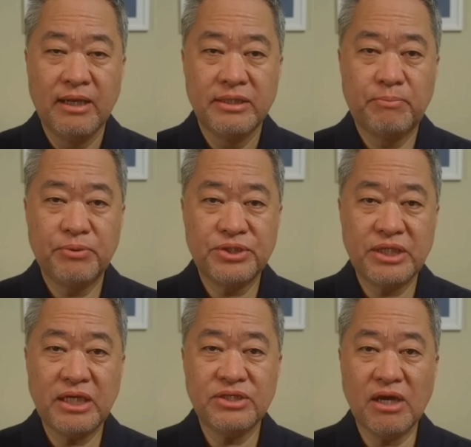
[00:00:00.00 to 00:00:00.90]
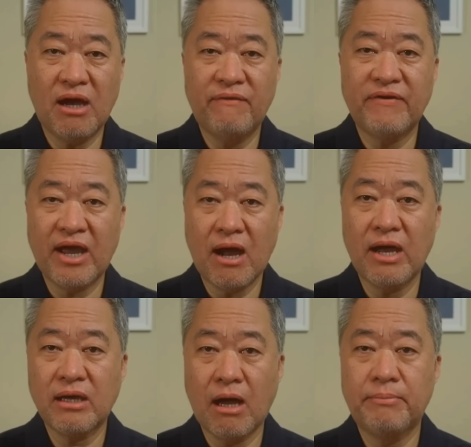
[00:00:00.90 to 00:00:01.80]
The prestige of a
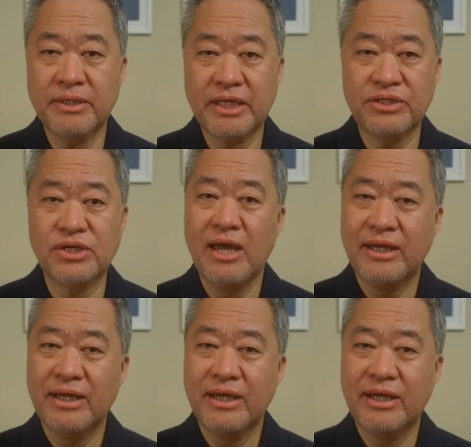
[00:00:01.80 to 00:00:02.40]
high complication